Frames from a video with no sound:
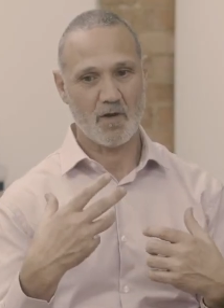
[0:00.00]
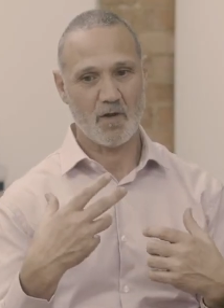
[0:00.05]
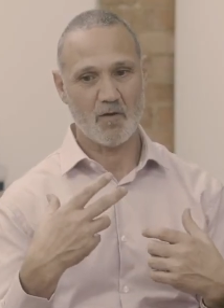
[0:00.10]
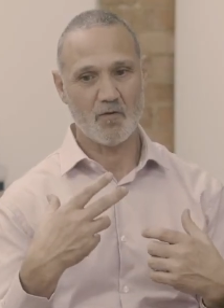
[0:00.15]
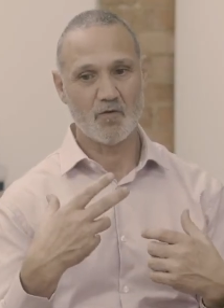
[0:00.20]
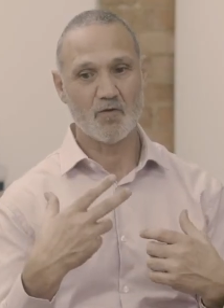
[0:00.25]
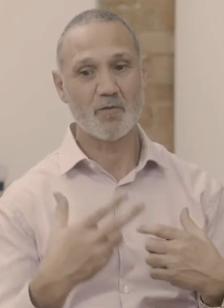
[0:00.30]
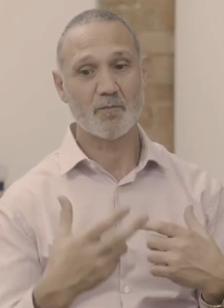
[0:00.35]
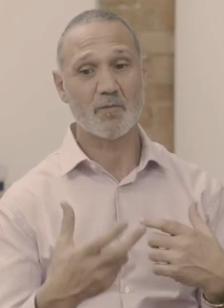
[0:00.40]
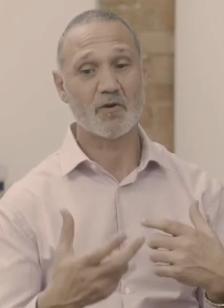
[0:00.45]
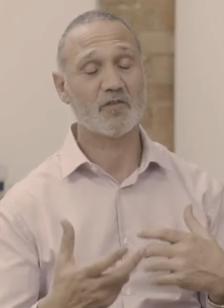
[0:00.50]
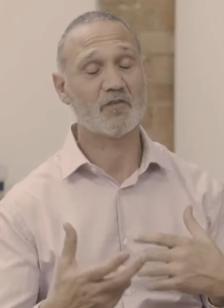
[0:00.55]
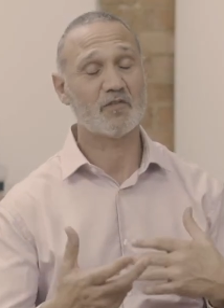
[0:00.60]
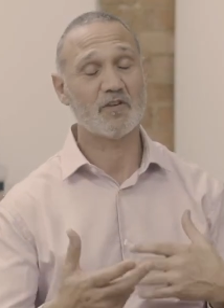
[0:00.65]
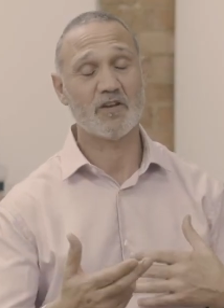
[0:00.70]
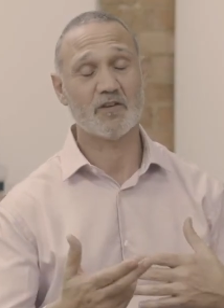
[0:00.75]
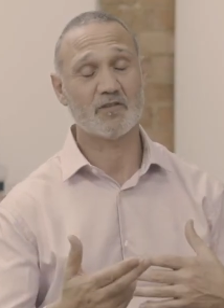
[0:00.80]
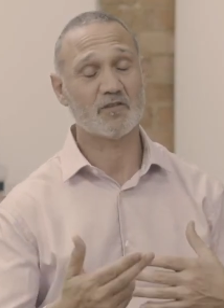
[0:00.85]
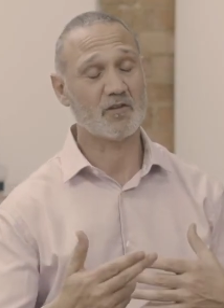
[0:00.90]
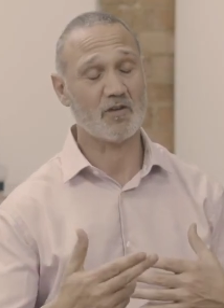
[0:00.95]
numerous
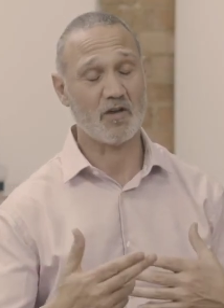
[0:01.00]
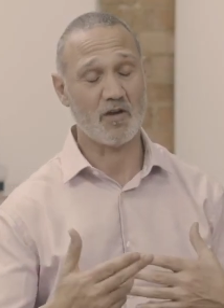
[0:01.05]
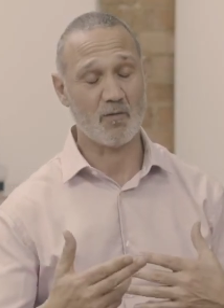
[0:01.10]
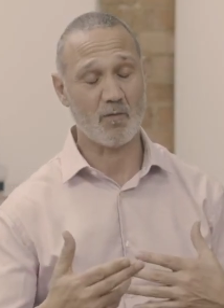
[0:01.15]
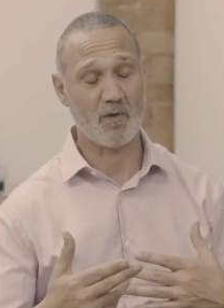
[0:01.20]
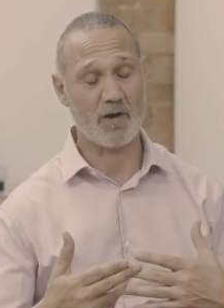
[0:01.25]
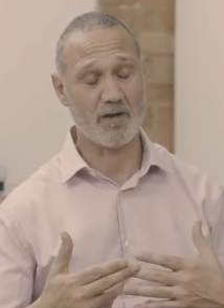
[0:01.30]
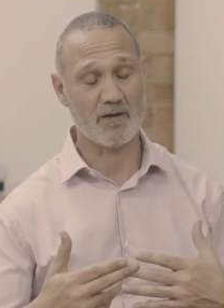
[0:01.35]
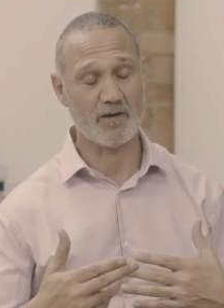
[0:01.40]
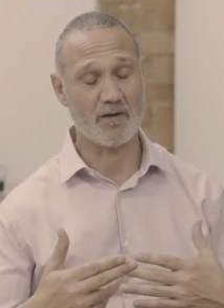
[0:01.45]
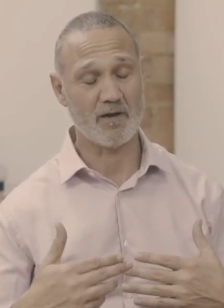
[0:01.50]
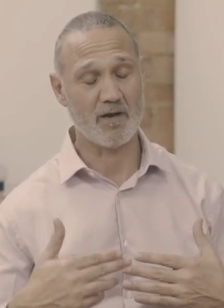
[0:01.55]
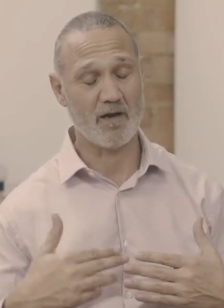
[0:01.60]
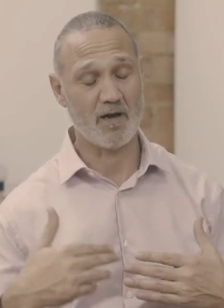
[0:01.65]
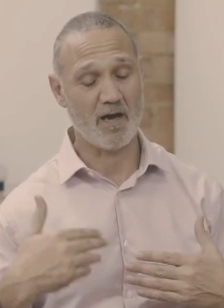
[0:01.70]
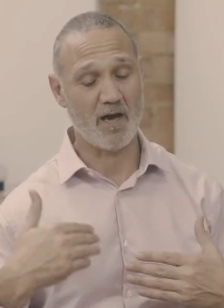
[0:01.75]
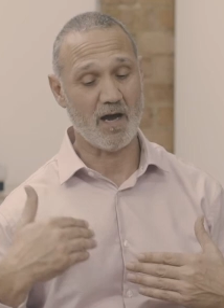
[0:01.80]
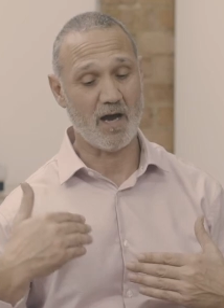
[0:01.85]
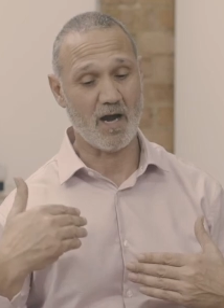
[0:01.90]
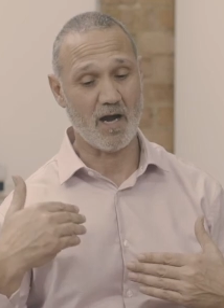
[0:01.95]
years ago when
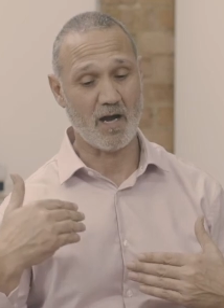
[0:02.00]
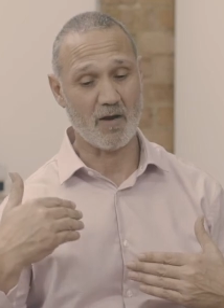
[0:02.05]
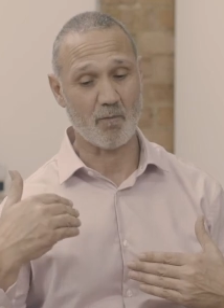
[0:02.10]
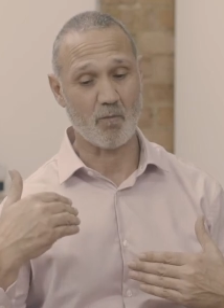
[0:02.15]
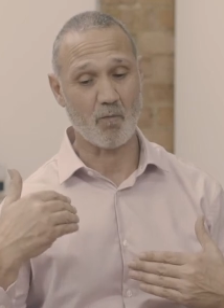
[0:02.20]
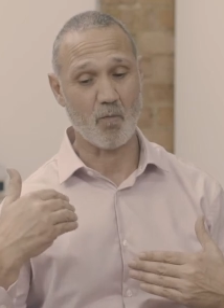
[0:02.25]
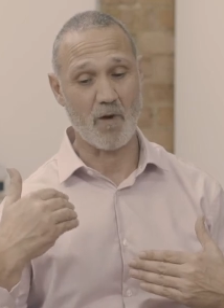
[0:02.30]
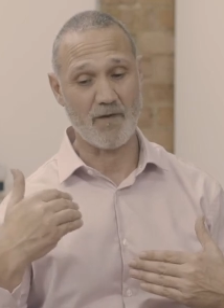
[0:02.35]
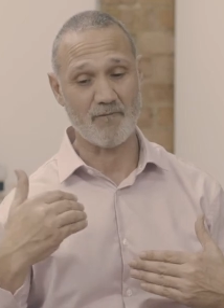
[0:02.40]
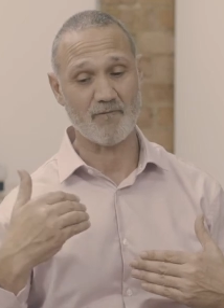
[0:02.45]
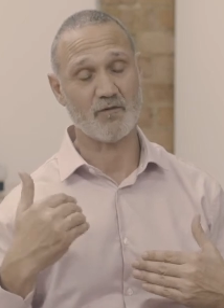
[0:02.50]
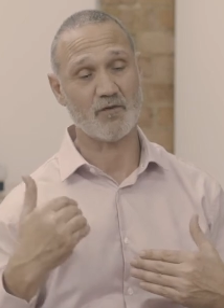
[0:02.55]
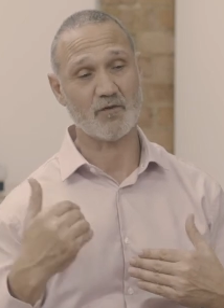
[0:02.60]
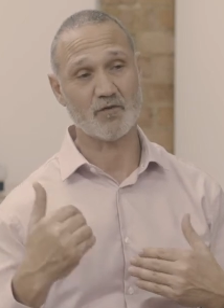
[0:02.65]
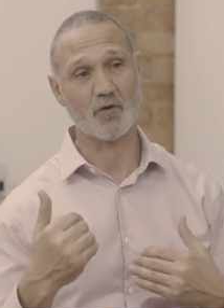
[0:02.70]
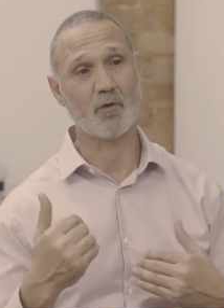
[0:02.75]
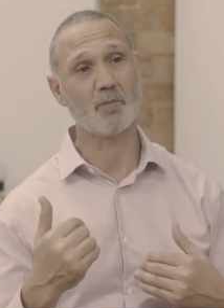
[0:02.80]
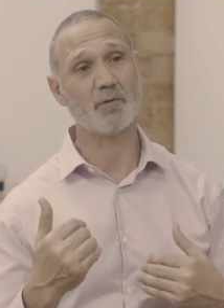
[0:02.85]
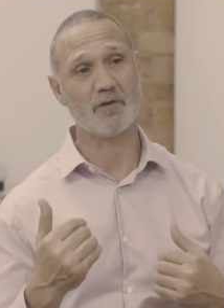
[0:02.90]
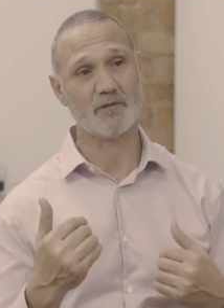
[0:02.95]
I went for
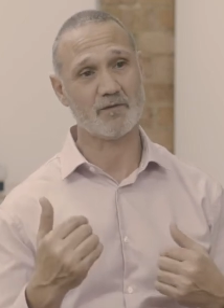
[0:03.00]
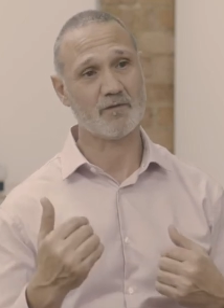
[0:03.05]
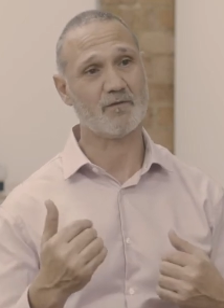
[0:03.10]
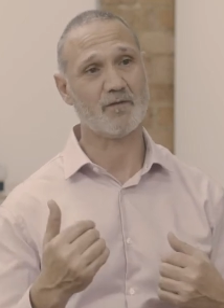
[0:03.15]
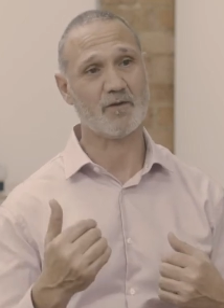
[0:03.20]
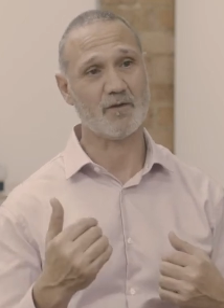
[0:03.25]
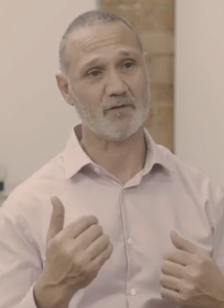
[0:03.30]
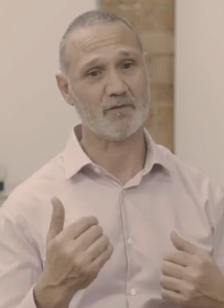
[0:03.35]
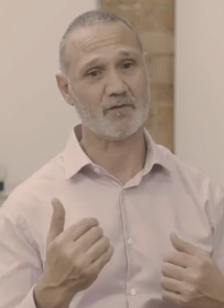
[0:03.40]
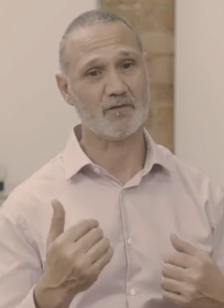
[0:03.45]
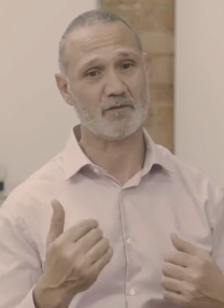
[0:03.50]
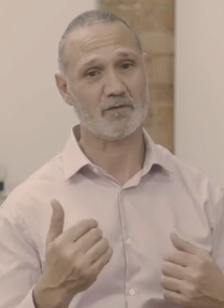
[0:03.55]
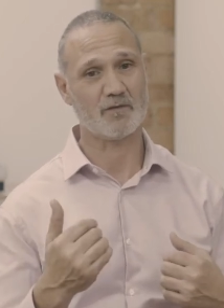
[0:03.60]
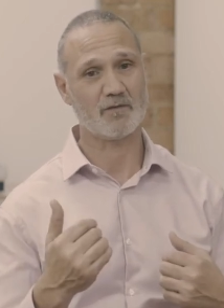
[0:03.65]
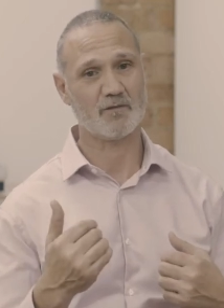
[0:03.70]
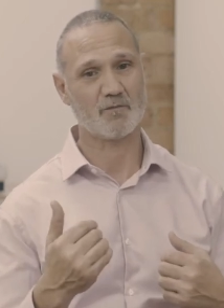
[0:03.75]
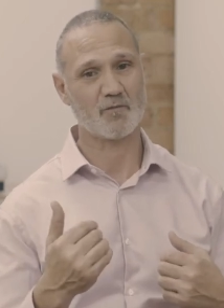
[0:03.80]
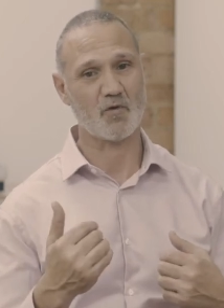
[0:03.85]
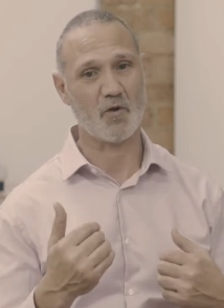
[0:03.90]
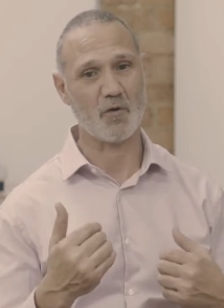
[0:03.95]
job
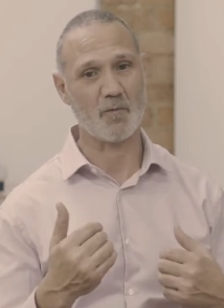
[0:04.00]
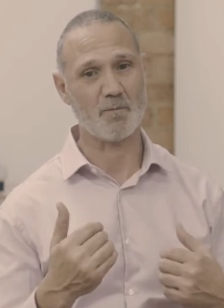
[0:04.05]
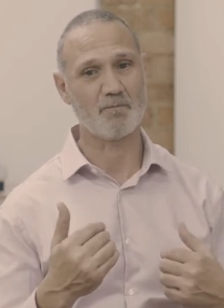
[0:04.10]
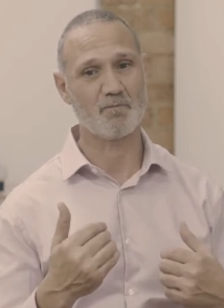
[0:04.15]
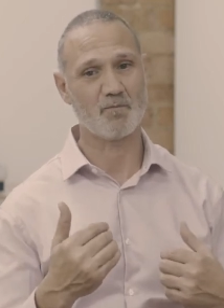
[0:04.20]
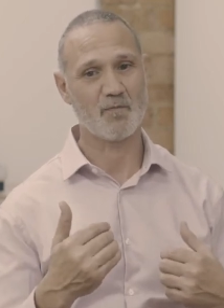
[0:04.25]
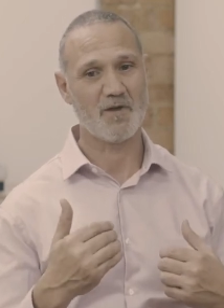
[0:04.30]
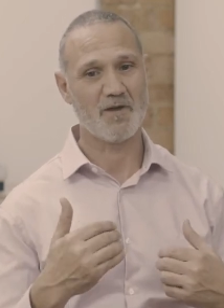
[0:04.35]
interviews, you know,